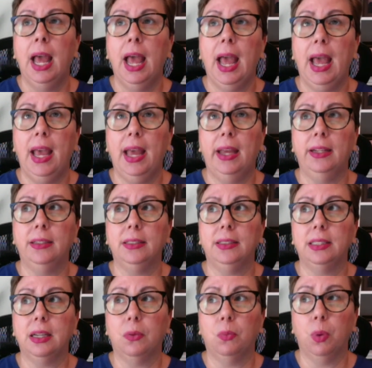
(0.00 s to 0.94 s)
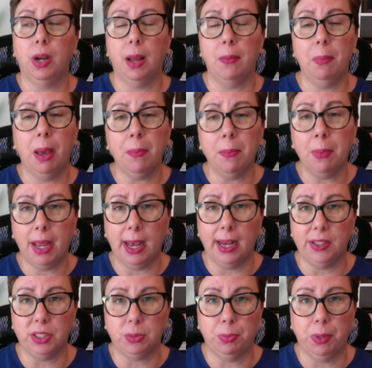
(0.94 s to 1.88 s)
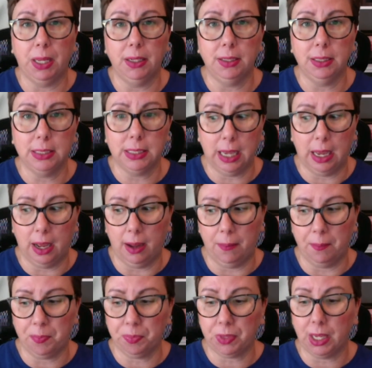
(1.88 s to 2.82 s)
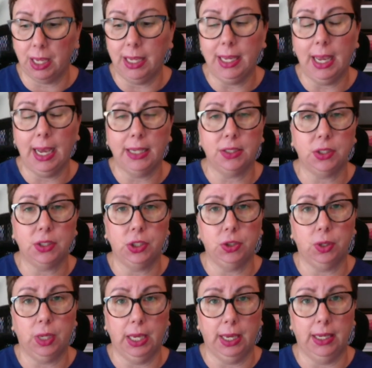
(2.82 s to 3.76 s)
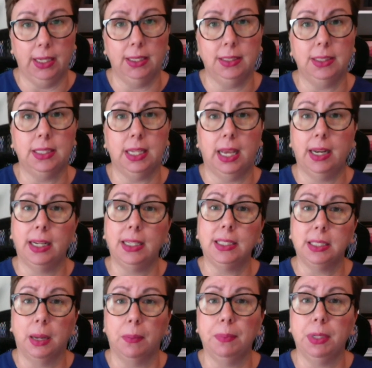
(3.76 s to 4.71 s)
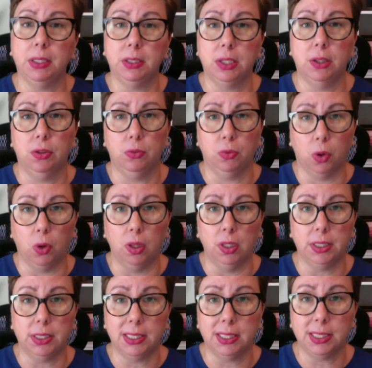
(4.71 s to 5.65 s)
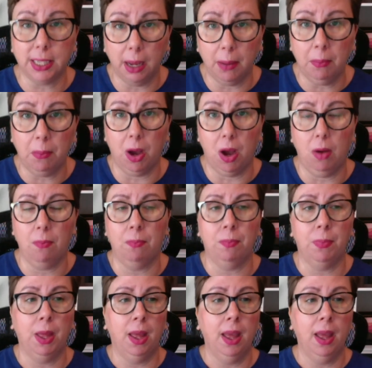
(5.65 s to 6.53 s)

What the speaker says: And when I met my husband, he has 2 kids, and I stepped into the role as a stepmom.